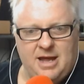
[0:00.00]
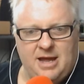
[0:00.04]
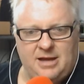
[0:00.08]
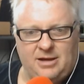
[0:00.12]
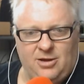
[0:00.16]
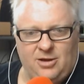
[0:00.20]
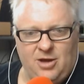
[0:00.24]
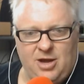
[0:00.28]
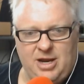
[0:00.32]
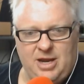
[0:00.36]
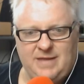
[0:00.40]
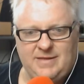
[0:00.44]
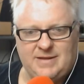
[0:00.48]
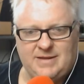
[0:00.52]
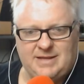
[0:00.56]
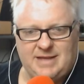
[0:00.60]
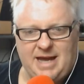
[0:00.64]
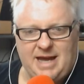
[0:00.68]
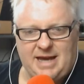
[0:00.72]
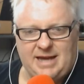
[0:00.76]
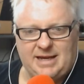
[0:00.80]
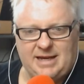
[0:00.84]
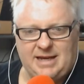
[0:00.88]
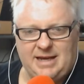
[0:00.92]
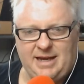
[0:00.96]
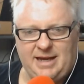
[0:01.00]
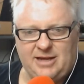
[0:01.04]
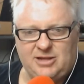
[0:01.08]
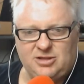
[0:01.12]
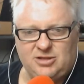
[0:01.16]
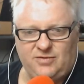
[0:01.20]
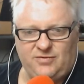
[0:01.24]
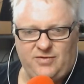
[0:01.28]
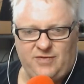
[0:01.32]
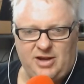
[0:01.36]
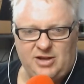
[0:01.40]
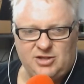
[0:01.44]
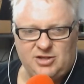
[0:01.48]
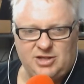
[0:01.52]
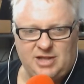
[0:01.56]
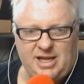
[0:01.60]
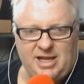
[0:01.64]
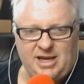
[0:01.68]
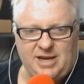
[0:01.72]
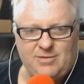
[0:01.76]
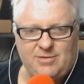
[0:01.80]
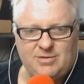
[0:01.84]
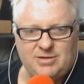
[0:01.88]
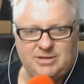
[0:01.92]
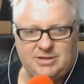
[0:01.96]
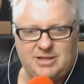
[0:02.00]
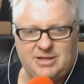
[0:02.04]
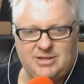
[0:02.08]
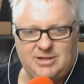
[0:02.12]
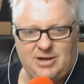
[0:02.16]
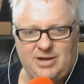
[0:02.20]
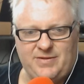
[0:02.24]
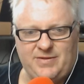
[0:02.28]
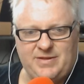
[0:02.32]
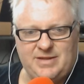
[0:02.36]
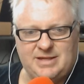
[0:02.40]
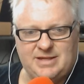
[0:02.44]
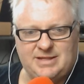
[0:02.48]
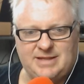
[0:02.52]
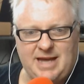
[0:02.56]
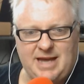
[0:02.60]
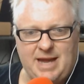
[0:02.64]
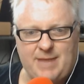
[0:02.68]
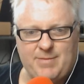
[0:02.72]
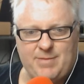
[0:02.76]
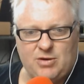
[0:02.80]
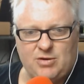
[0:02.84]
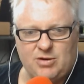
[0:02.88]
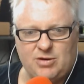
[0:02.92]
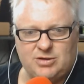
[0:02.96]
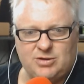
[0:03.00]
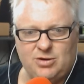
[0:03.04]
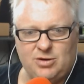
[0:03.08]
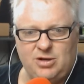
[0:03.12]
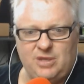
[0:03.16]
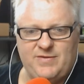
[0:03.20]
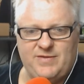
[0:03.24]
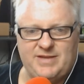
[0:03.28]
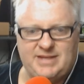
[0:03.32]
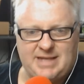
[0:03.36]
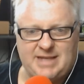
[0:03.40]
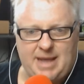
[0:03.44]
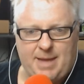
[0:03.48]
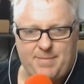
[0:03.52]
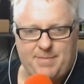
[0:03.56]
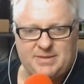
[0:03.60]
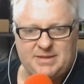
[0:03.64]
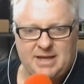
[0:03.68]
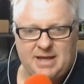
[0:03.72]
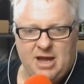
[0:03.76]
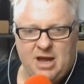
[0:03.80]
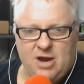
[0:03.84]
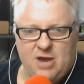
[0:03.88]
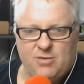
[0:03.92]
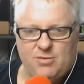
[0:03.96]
Learning the data collection functionality was designed the same across all of its apps,